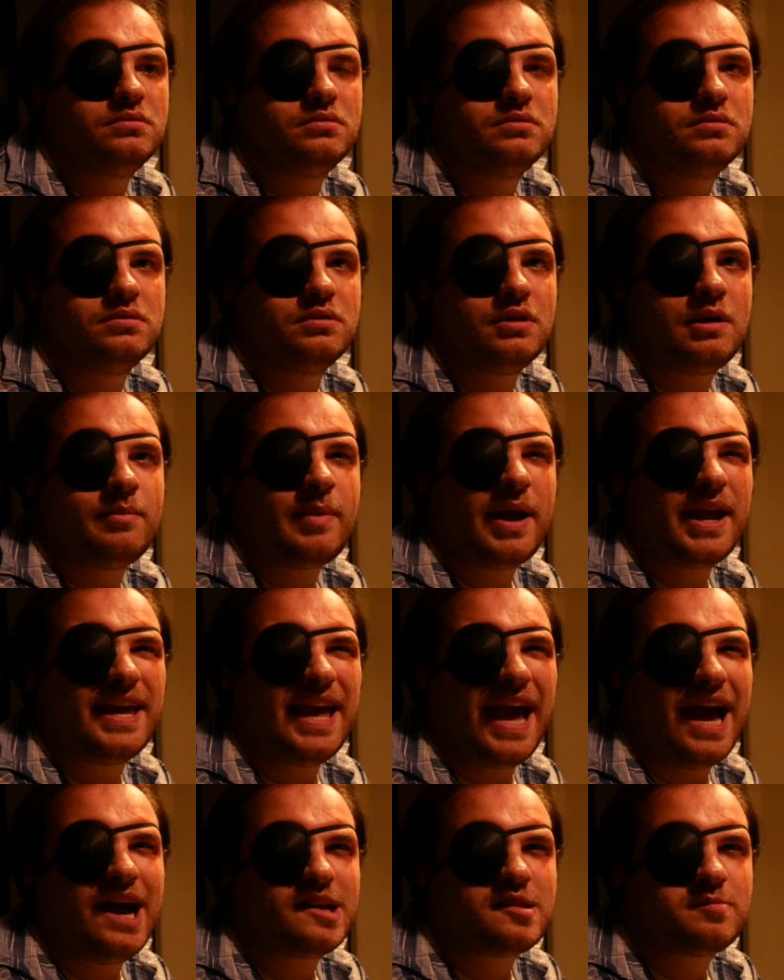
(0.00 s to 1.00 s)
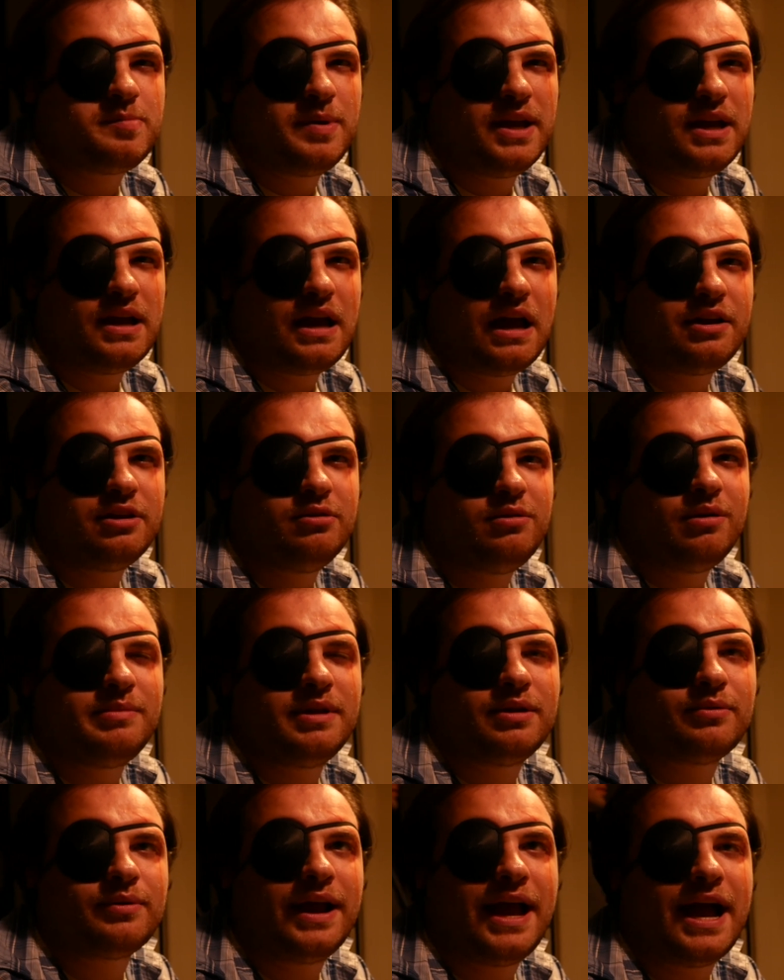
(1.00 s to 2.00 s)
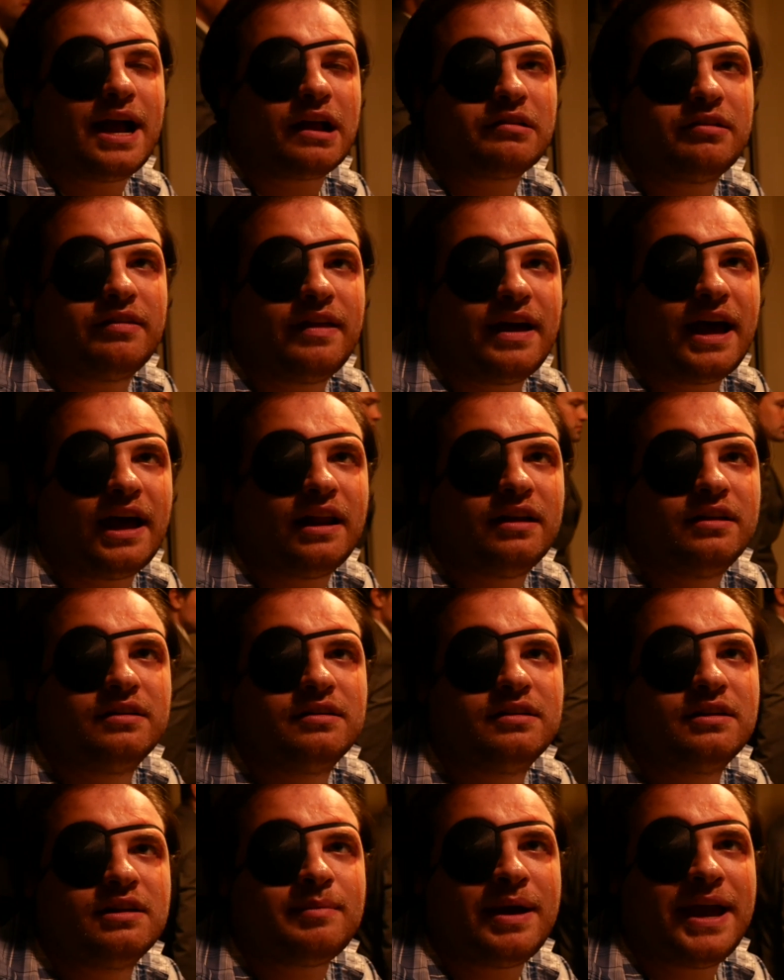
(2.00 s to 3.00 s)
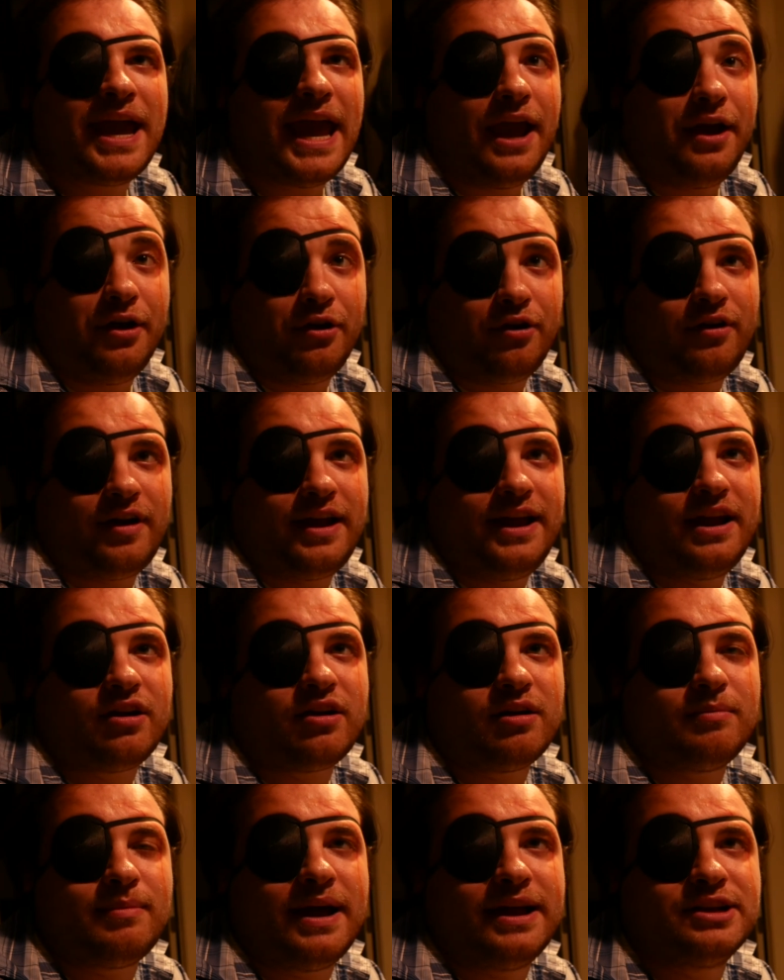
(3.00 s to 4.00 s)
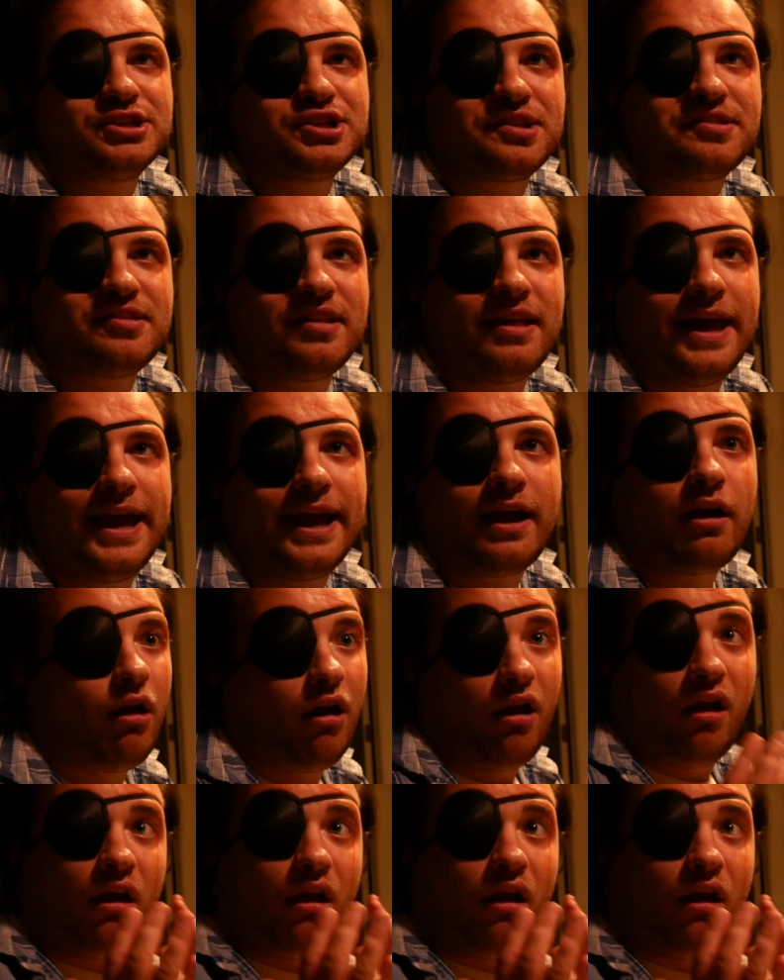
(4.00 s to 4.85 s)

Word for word: Am I gasping? How do you want me to react to that? Am I angry or am I but, just like.